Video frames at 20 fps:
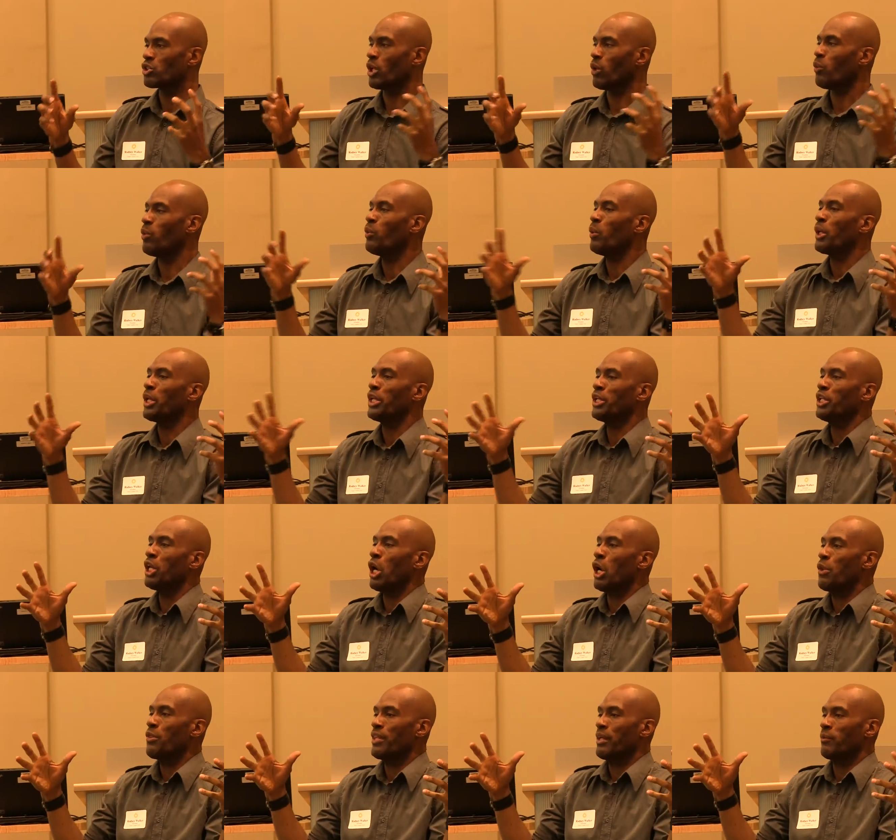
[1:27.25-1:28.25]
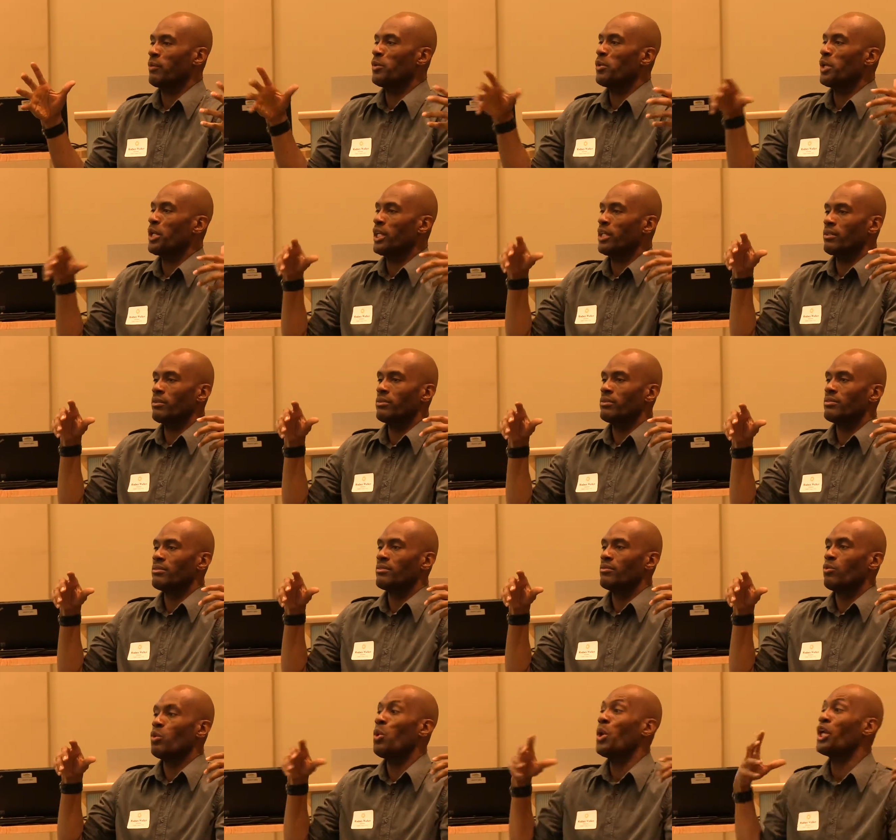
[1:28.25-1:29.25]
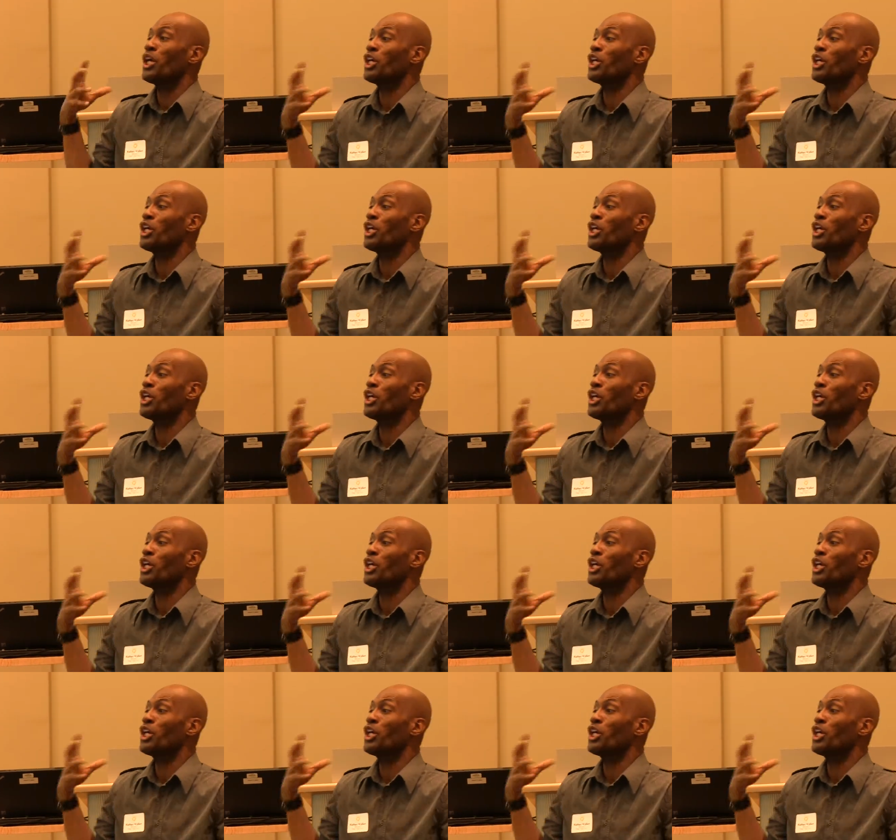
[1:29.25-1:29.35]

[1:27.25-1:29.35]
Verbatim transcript: So we want to know them, we want to, we